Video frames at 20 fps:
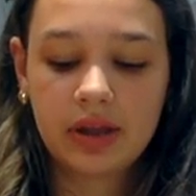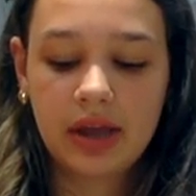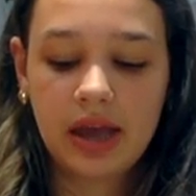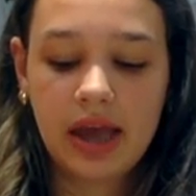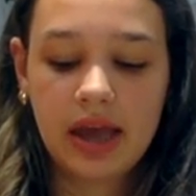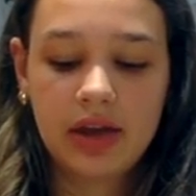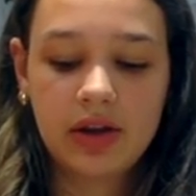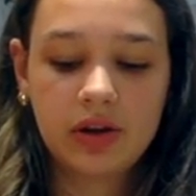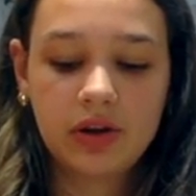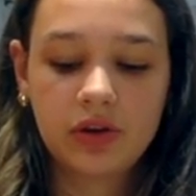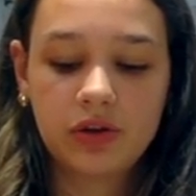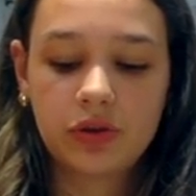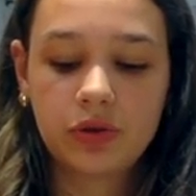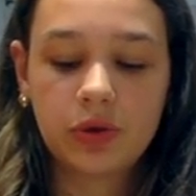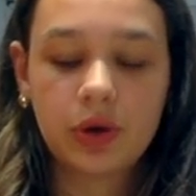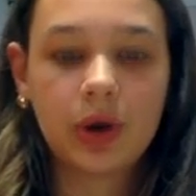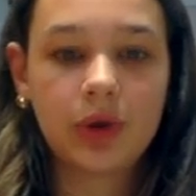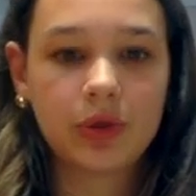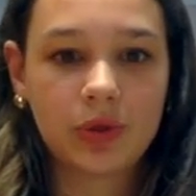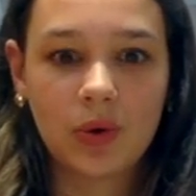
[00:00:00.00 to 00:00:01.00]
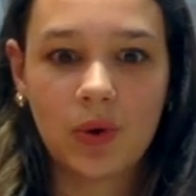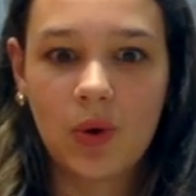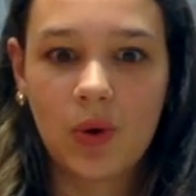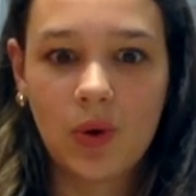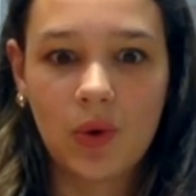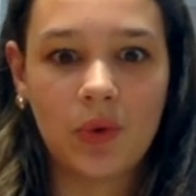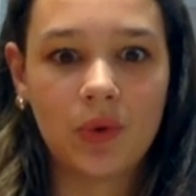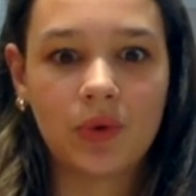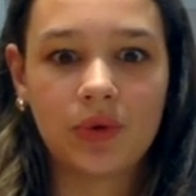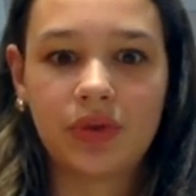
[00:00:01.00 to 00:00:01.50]
And throughout the
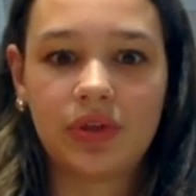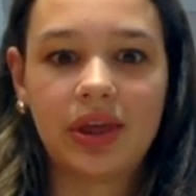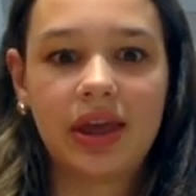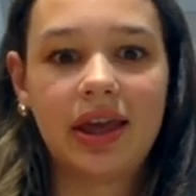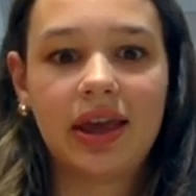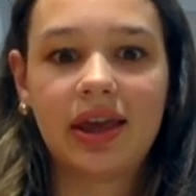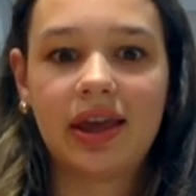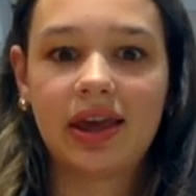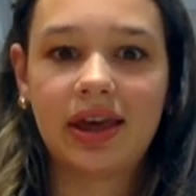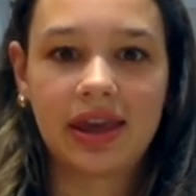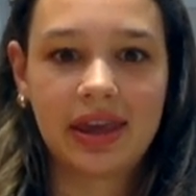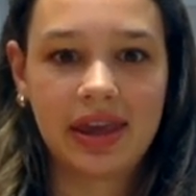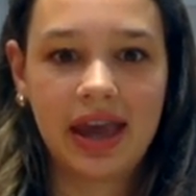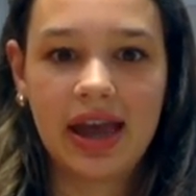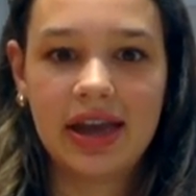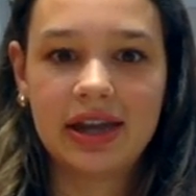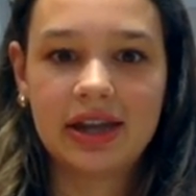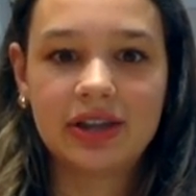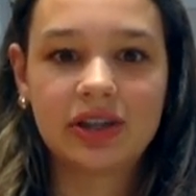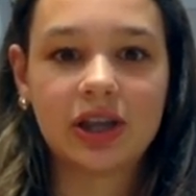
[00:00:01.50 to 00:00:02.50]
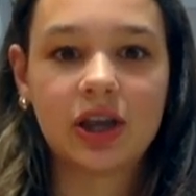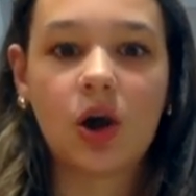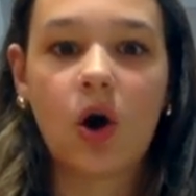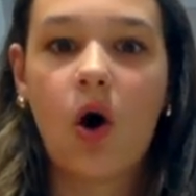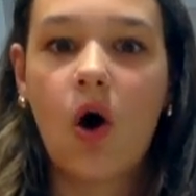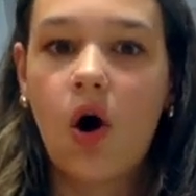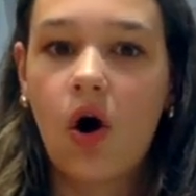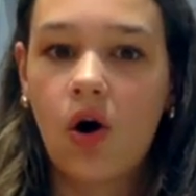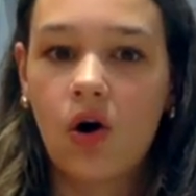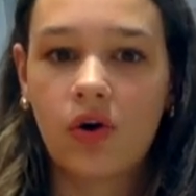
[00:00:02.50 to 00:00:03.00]
whole thing, again, it's like
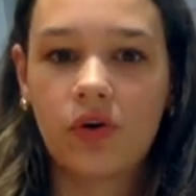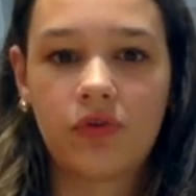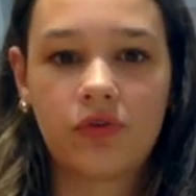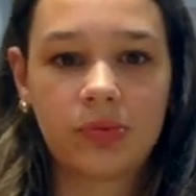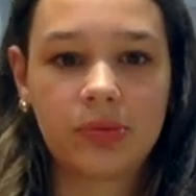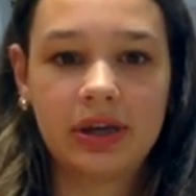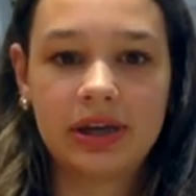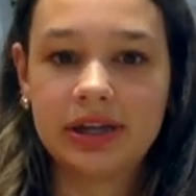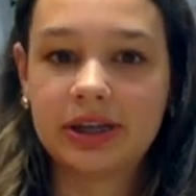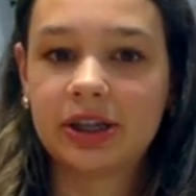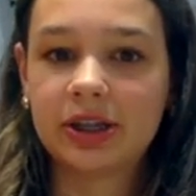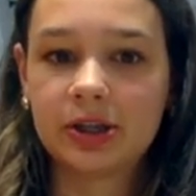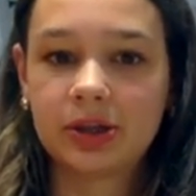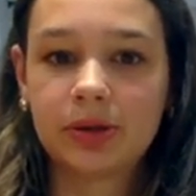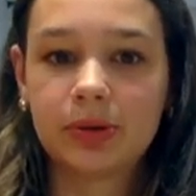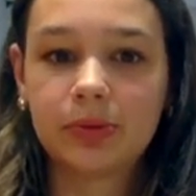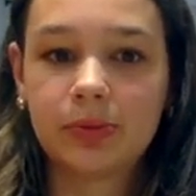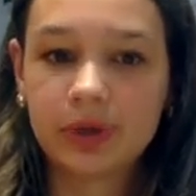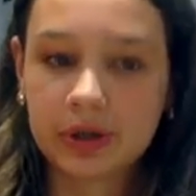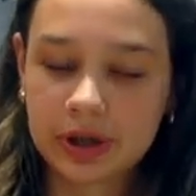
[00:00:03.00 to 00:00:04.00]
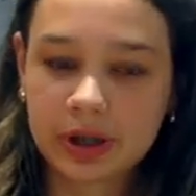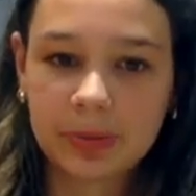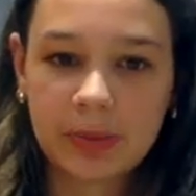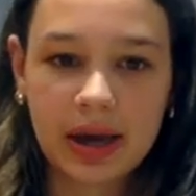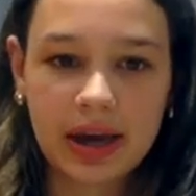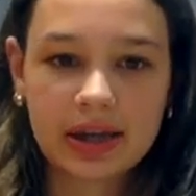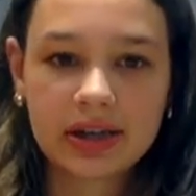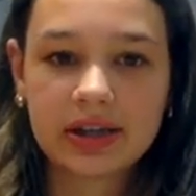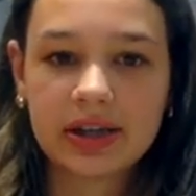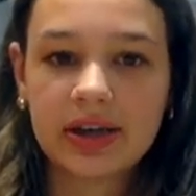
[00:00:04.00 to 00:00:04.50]
all from his
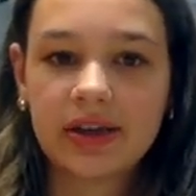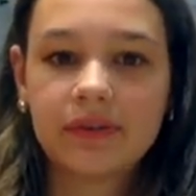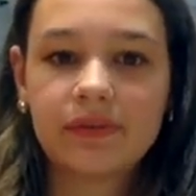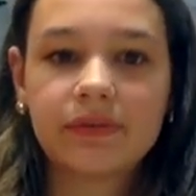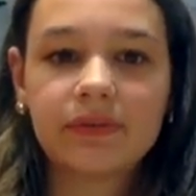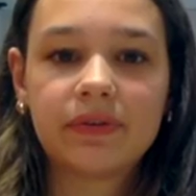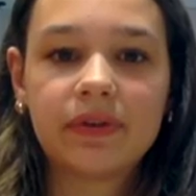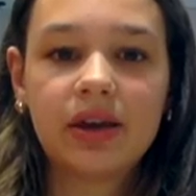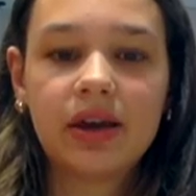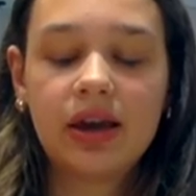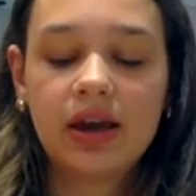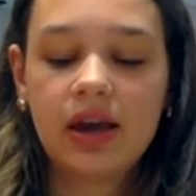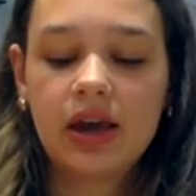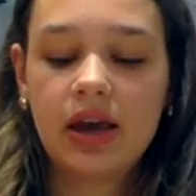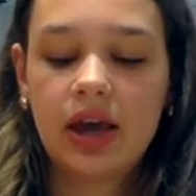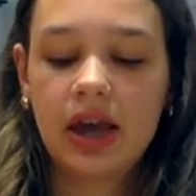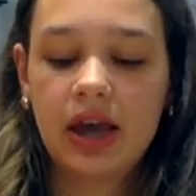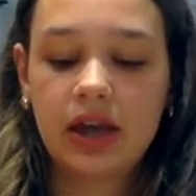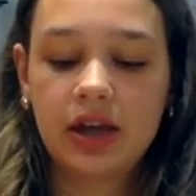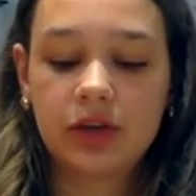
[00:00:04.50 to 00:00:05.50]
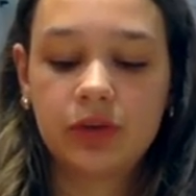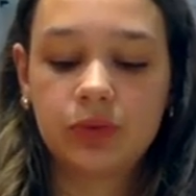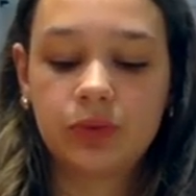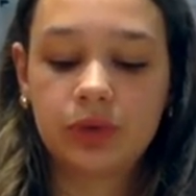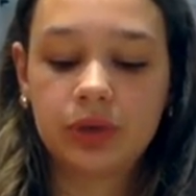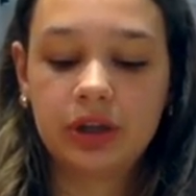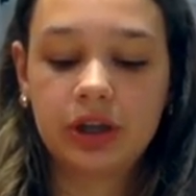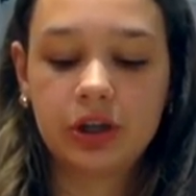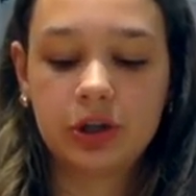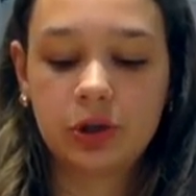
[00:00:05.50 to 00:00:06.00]
perspective, and it's
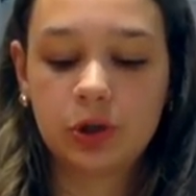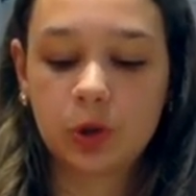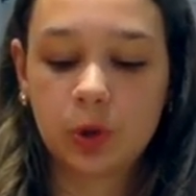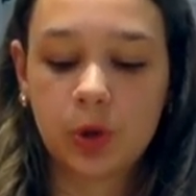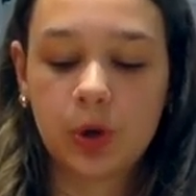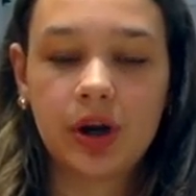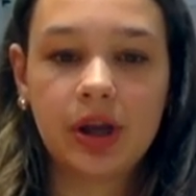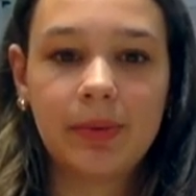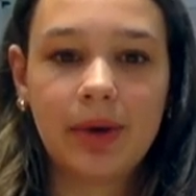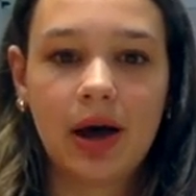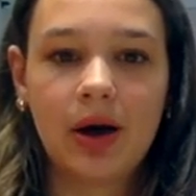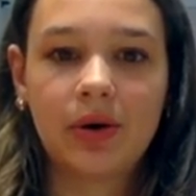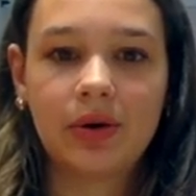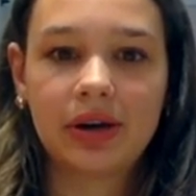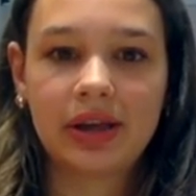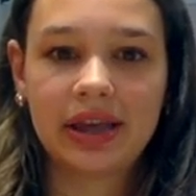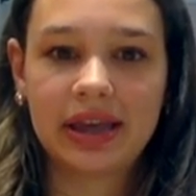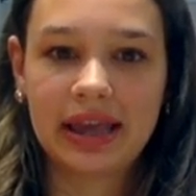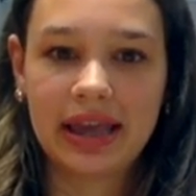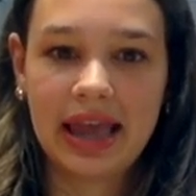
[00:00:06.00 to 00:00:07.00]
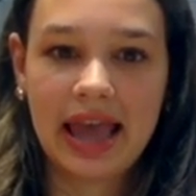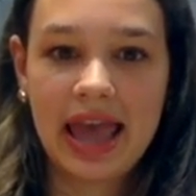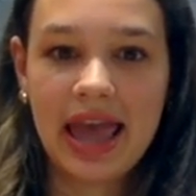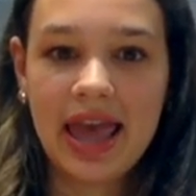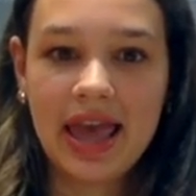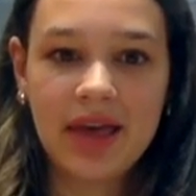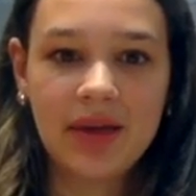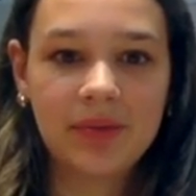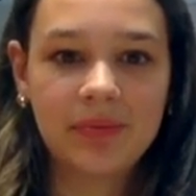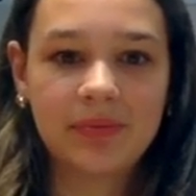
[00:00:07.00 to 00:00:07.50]
really a story about
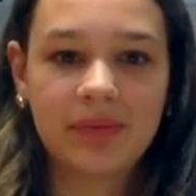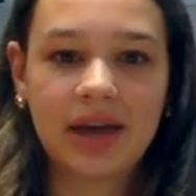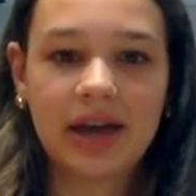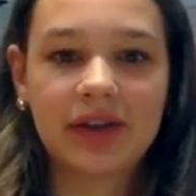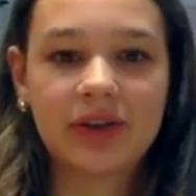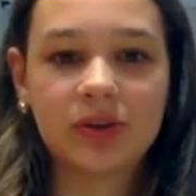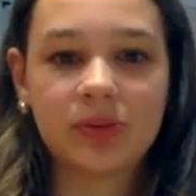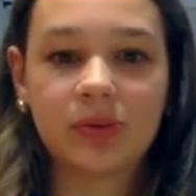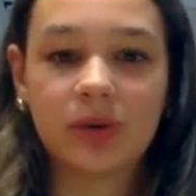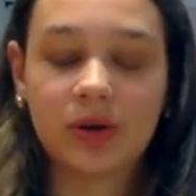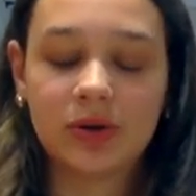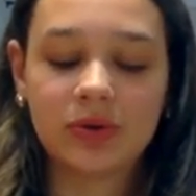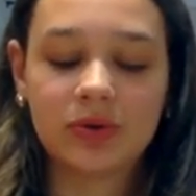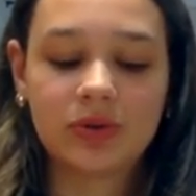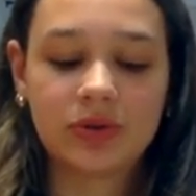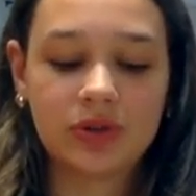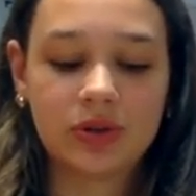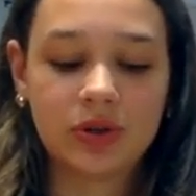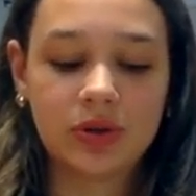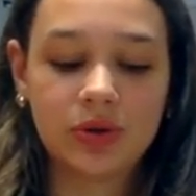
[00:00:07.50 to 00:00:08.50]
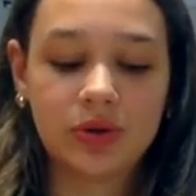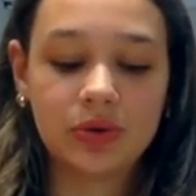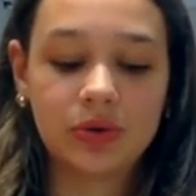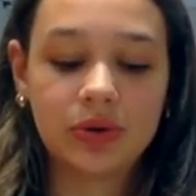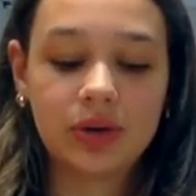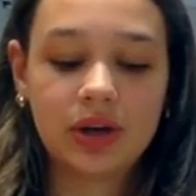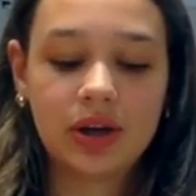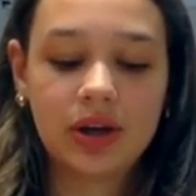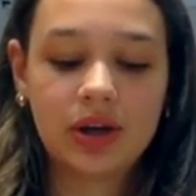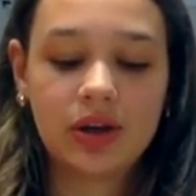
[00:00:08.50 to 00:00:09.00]
him as opposed to
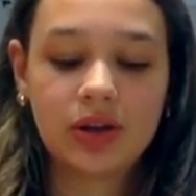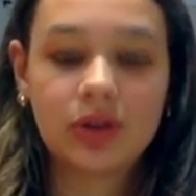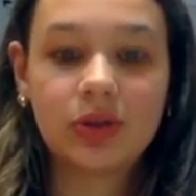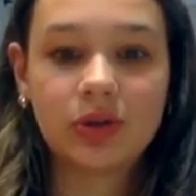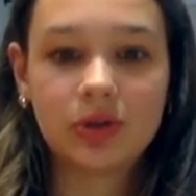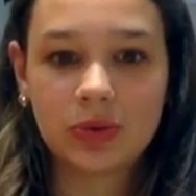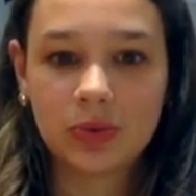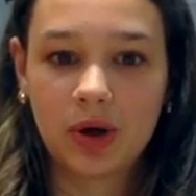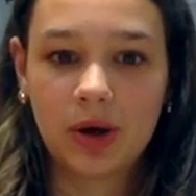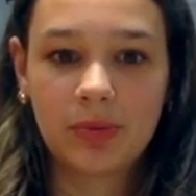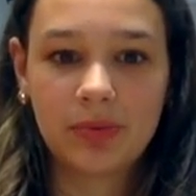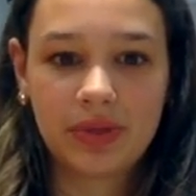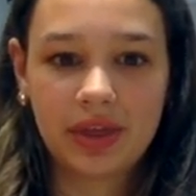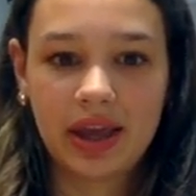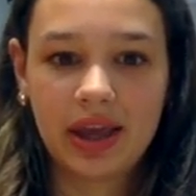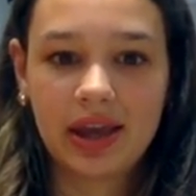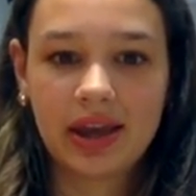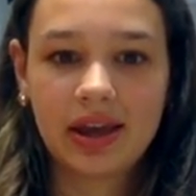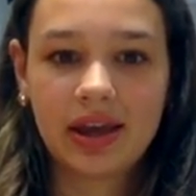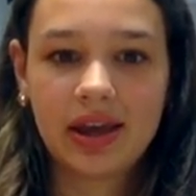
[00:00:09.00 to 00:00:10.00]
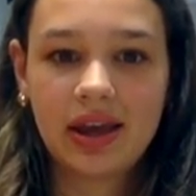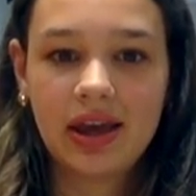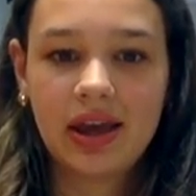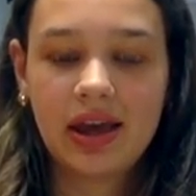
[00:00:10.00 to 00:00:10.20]
the swamp thing.